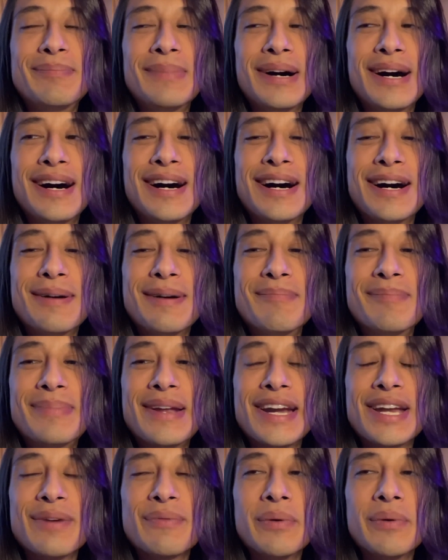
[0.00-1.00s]

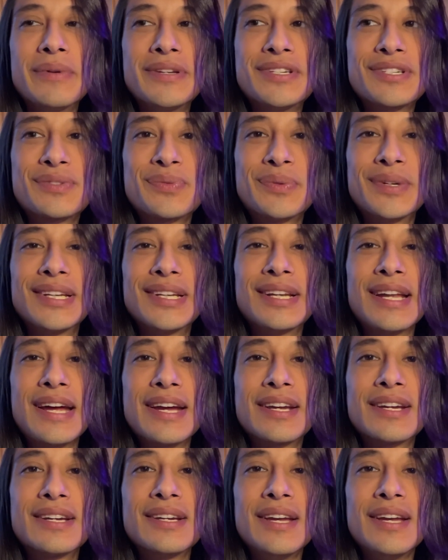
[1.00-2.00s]
But anyway, we just really
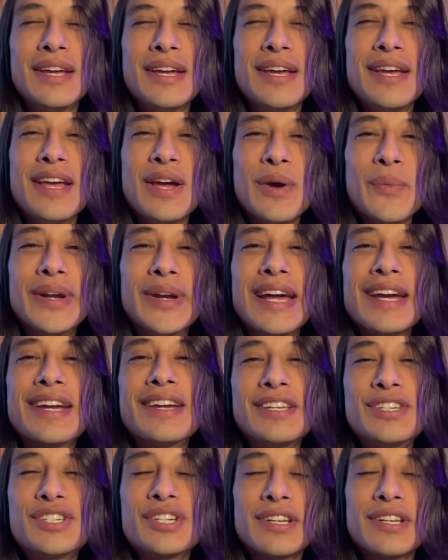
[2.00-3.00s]
like
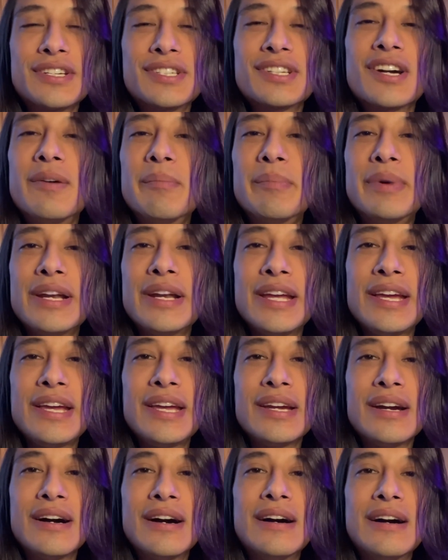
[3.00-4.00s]
each other's
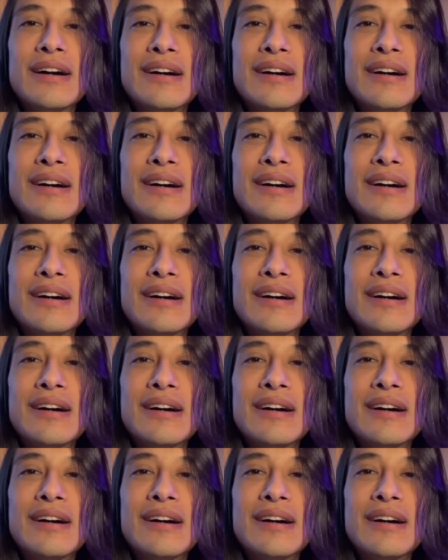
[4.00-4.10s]
company.